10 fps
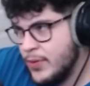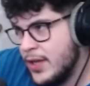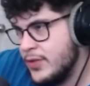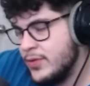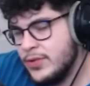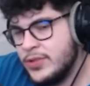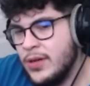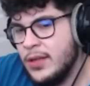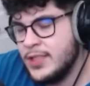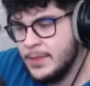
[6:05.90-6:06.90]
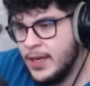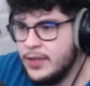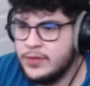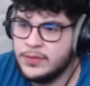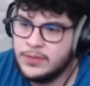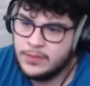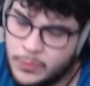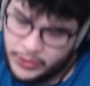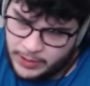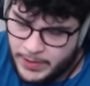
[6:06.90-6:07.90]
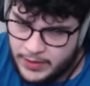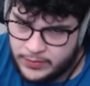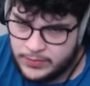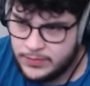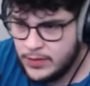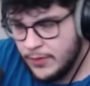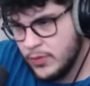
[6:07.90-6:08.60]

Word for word: I used to do this shit all the time in high school. With a pencil, of